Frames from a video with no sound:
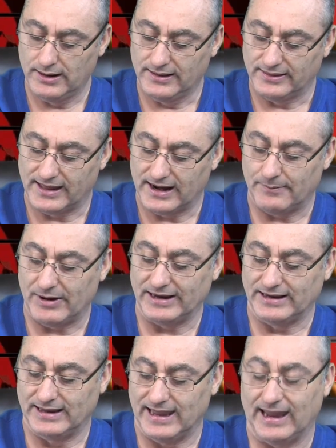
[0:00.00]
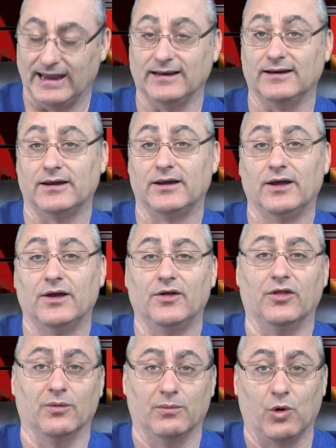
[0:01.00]
that I might gain
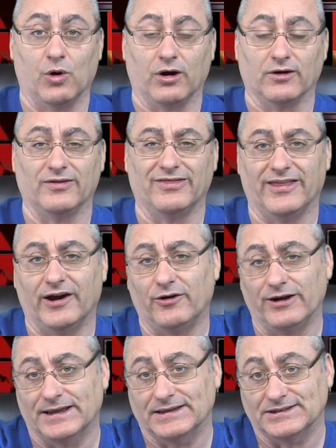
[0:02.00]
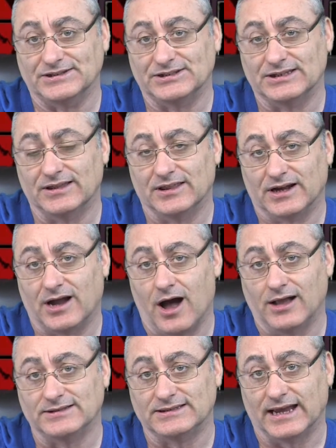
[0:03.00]
the more. There is the
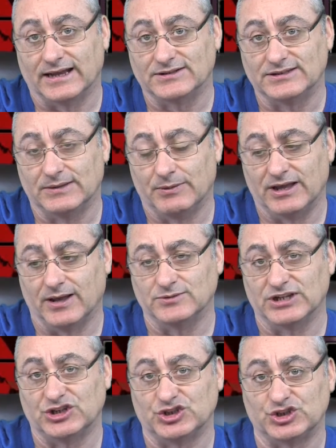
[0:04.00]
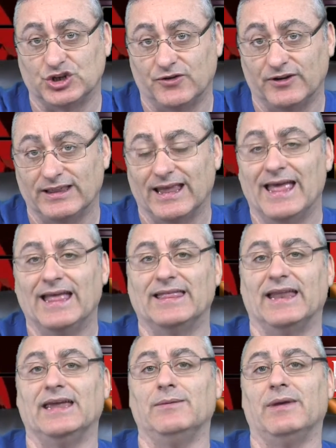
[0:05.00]
context. He becomes a servant
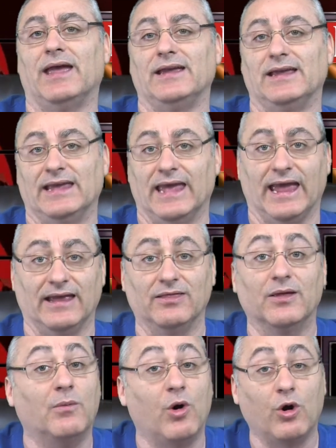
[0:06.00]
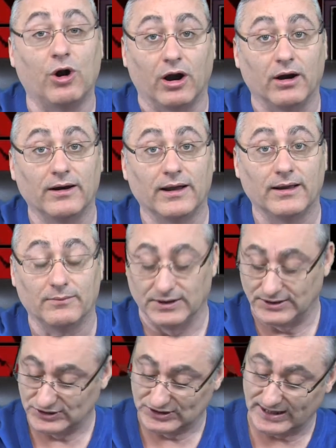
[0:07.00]
that he may gain the more.
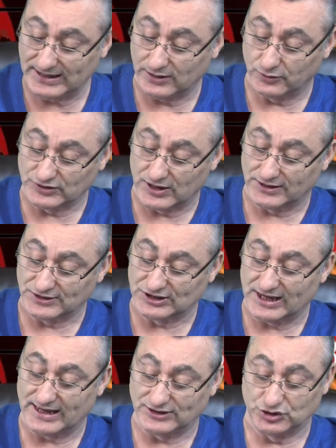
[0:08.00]
Because then he goes on to say, as